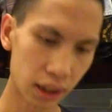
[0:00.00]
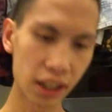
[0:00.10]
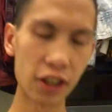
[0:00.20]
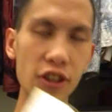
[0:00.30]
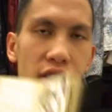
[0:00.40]

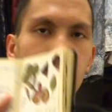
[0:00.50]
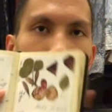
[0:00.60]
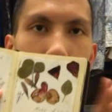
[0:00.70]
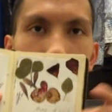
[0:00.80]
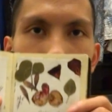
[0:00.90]
Here's some
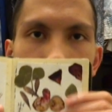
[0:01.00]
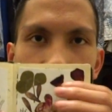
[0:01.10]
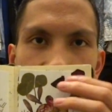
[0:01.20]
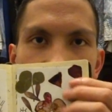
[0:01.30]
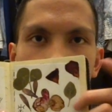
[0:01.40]
more
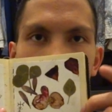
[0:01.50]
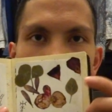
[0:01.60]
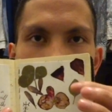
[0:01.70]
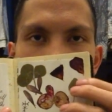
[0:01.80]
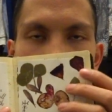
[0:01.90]
pressed
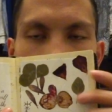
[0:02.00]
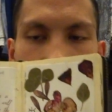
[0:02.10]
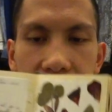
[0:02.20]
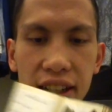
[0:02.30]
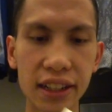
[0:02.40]
flowers that I
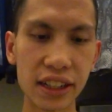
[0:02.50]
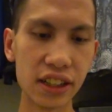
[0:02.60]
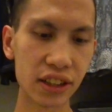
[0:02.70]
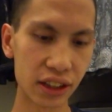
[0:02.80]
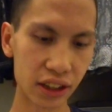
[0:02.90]
added
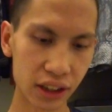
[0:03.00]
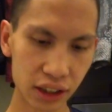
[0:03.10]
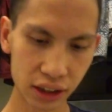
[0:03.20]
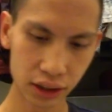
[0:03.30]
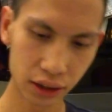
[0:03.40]
inside.